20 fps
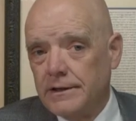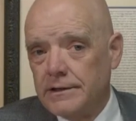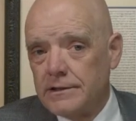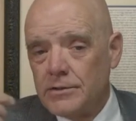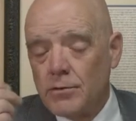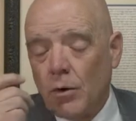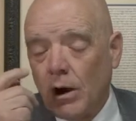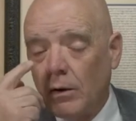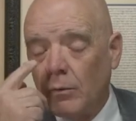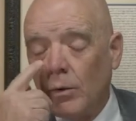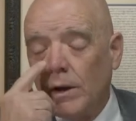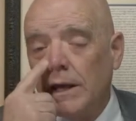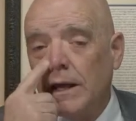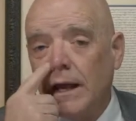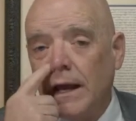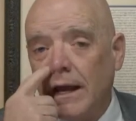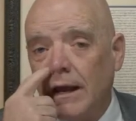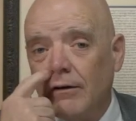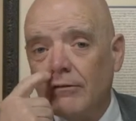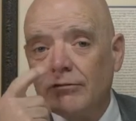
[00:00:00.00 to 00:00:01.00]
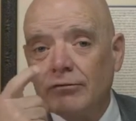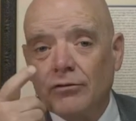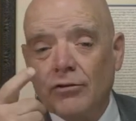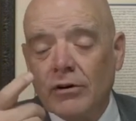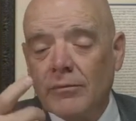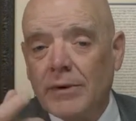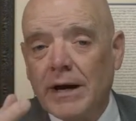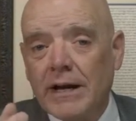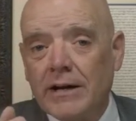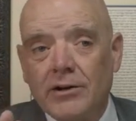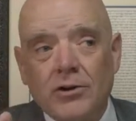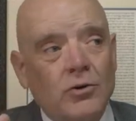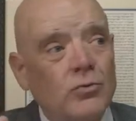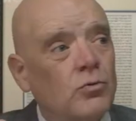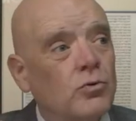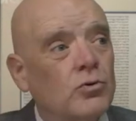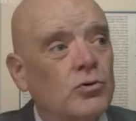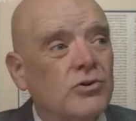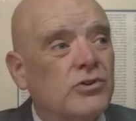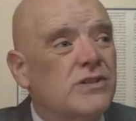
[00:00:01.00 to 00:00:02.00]
It's why we have grammatical
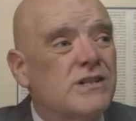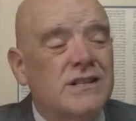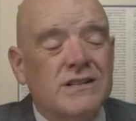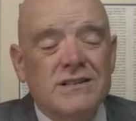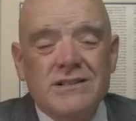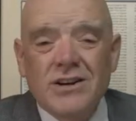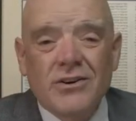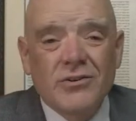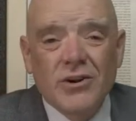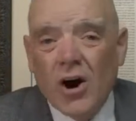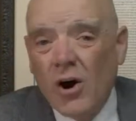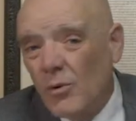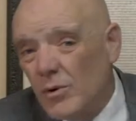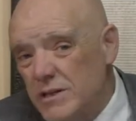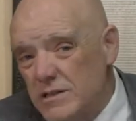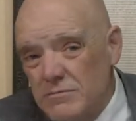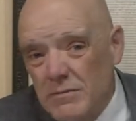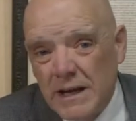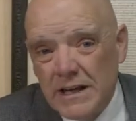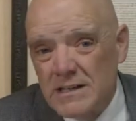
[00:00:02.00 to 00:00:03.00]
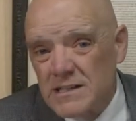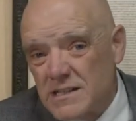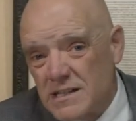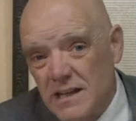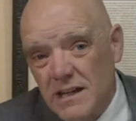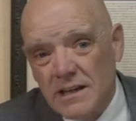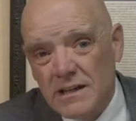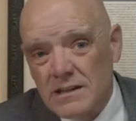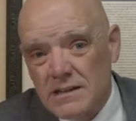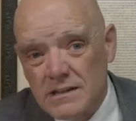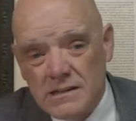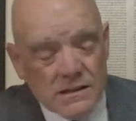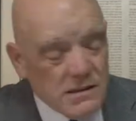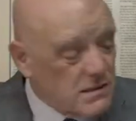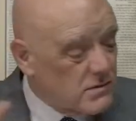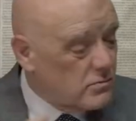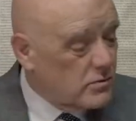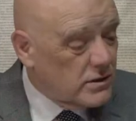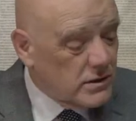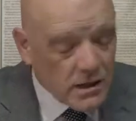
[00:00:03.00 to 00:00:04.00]
rules that don't always make sense.
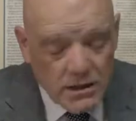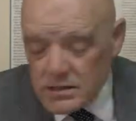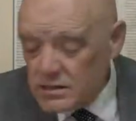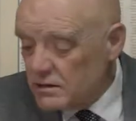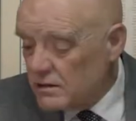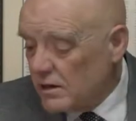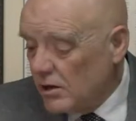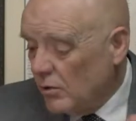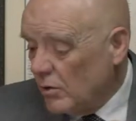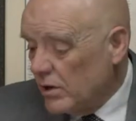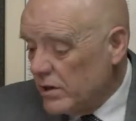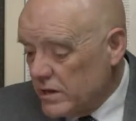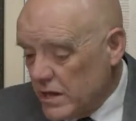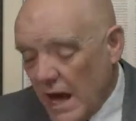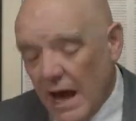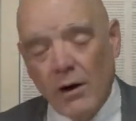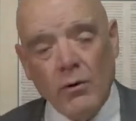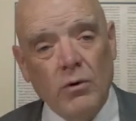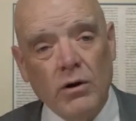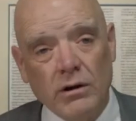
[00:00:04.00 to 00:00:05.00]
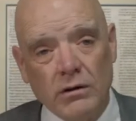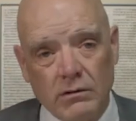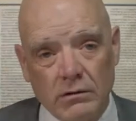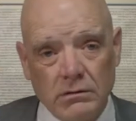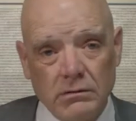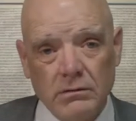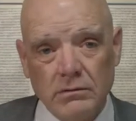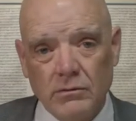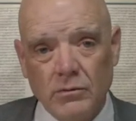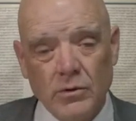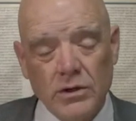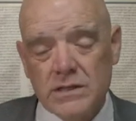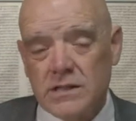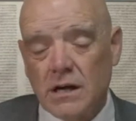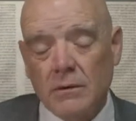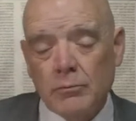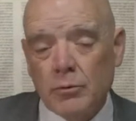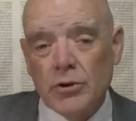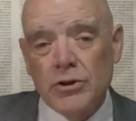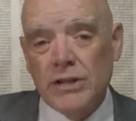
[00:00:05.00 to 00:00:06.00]
This one doesn't go with that one. What's
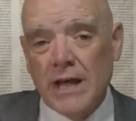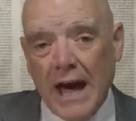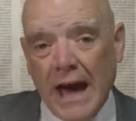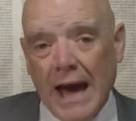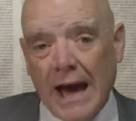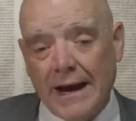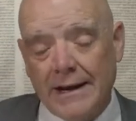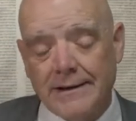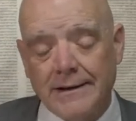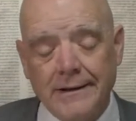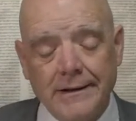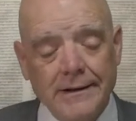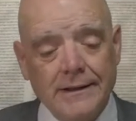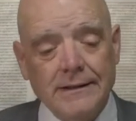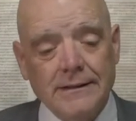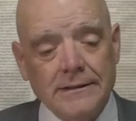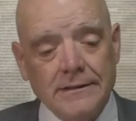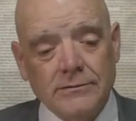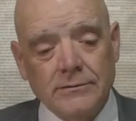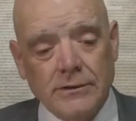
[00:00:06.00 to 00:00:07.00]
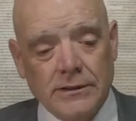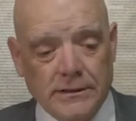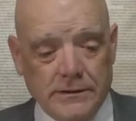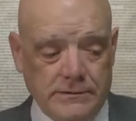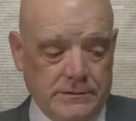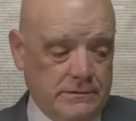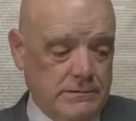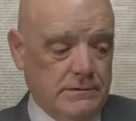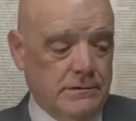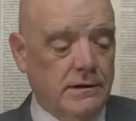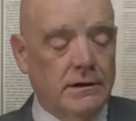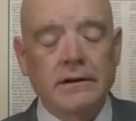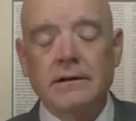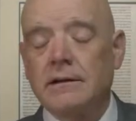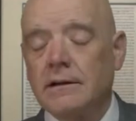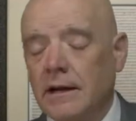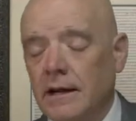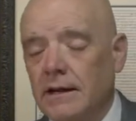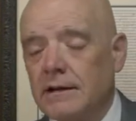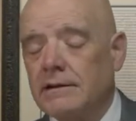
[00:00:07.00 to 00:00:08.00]
up with that? Well,
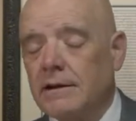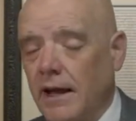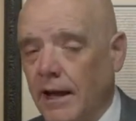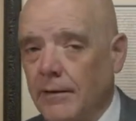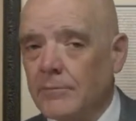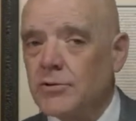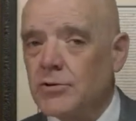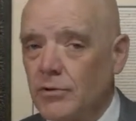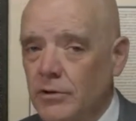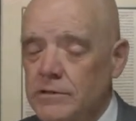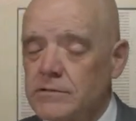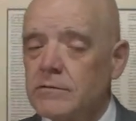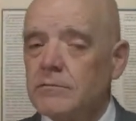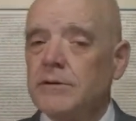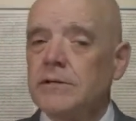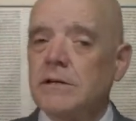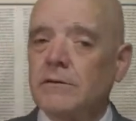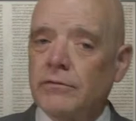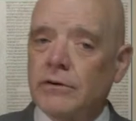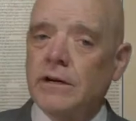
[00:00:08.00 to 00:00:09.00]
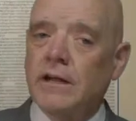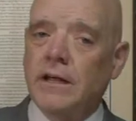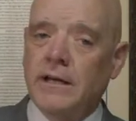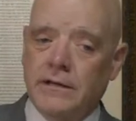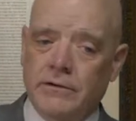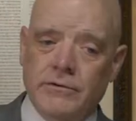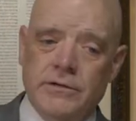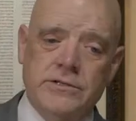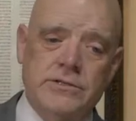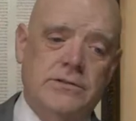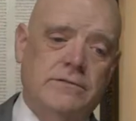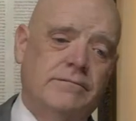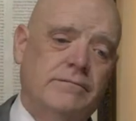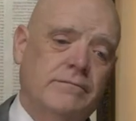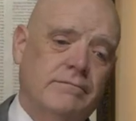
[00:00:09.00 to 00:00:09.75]
it, it came to us from a different language.